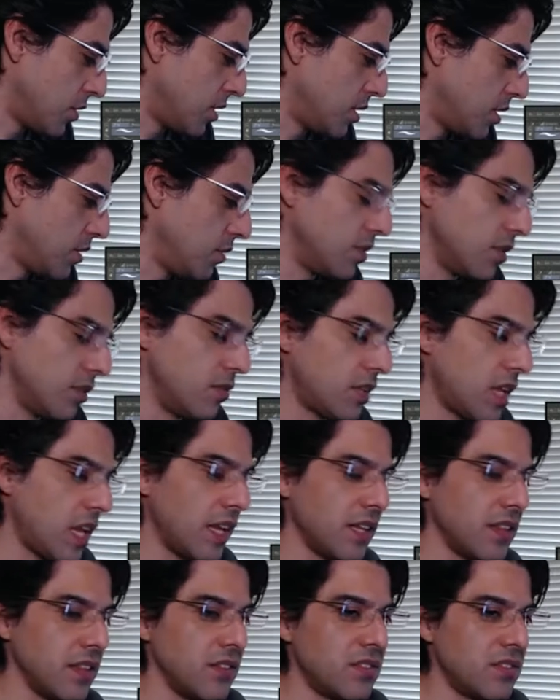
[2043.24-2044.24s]
You you've
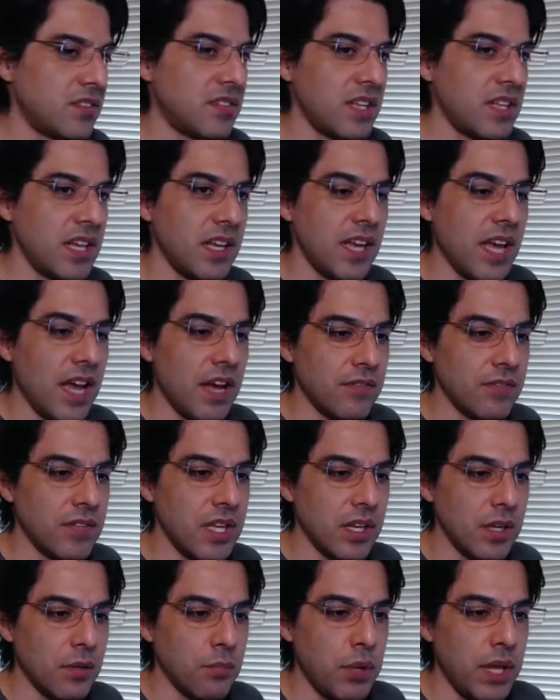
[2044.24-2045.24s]
taken the sting out of
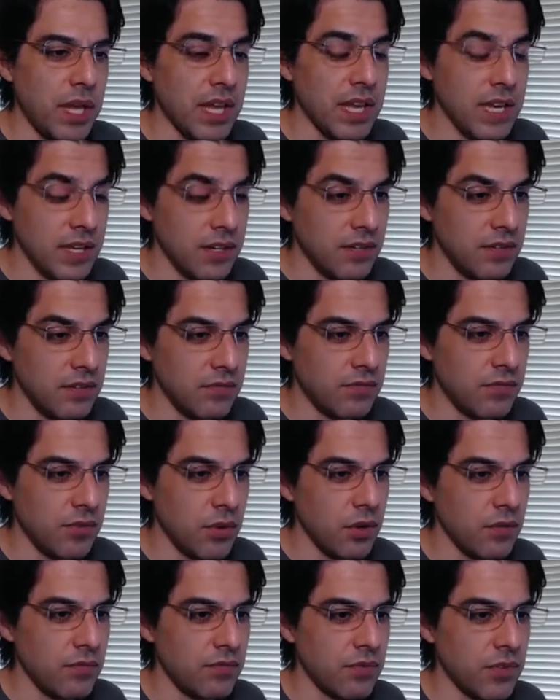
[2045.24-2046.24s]
getting paid
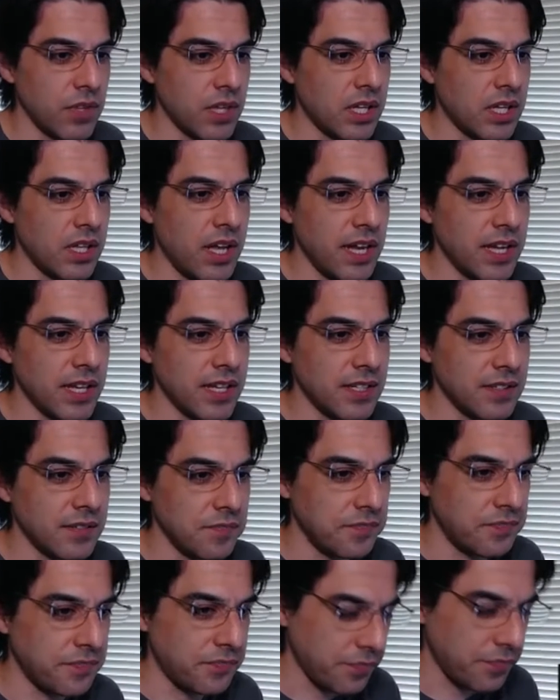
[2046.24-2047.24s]
for for the client,
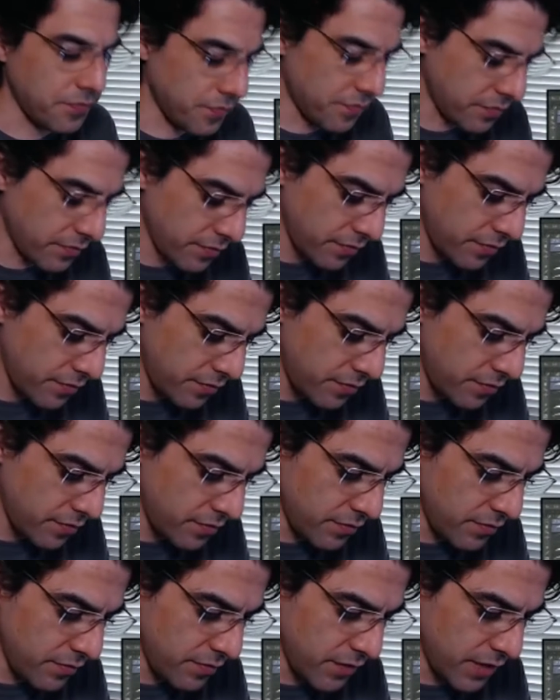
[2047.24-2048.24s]
right?
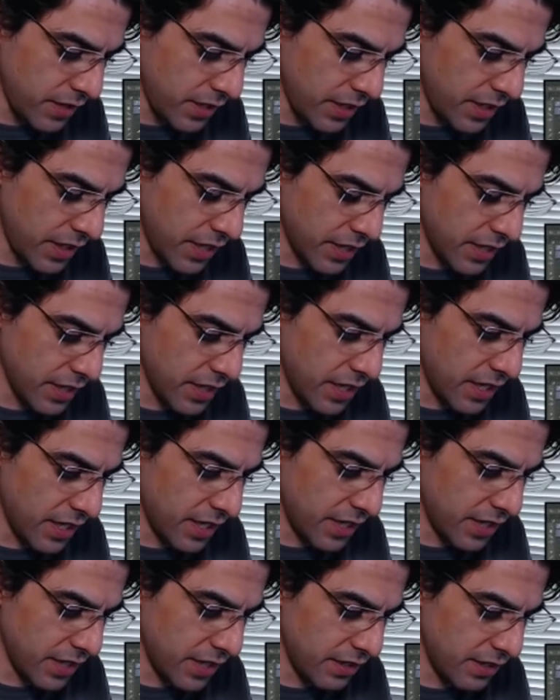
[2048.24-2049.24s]
And
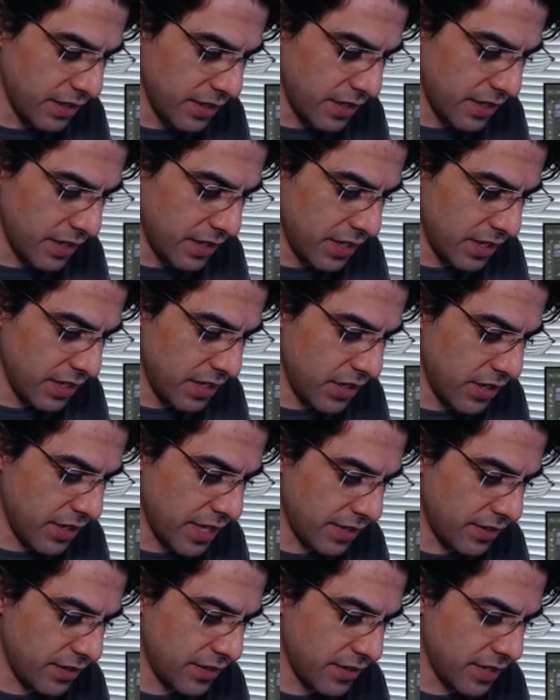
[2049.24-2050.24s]
uh, you know
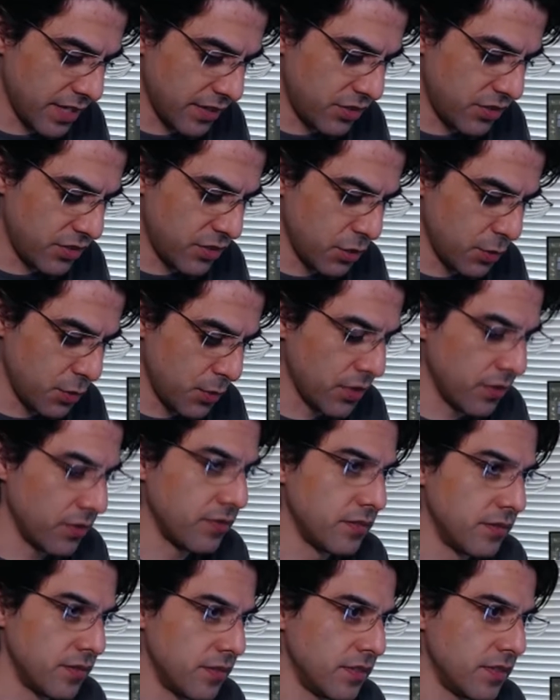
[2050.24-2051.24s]
that that's super
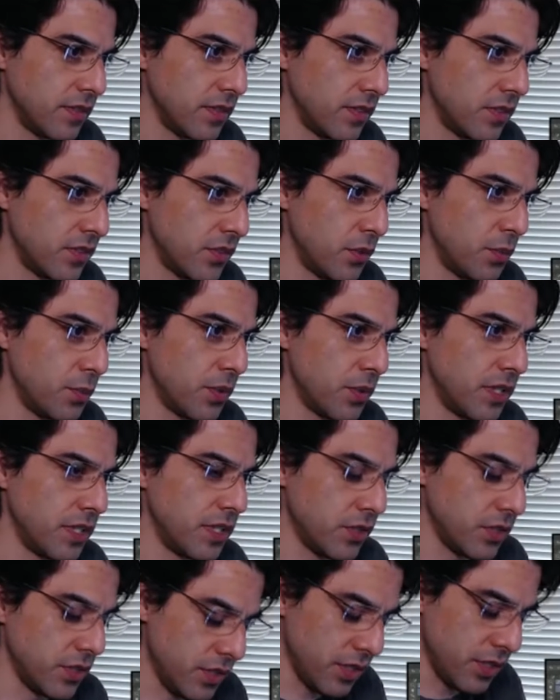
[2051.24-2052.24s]
super
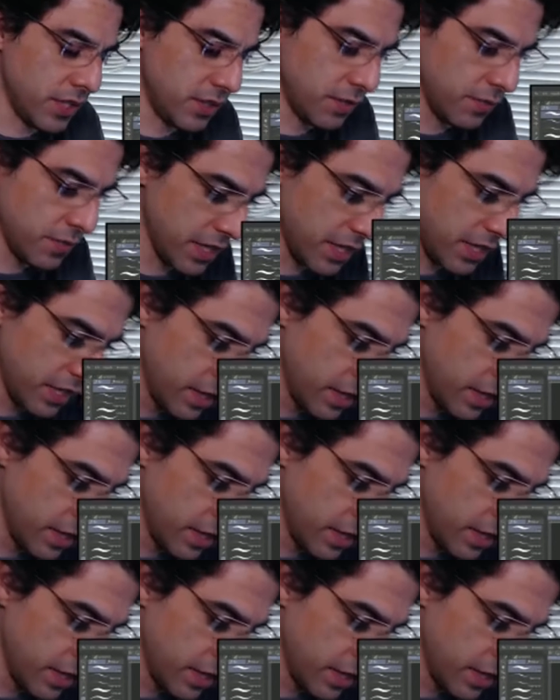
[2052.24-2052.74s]
interesting to me.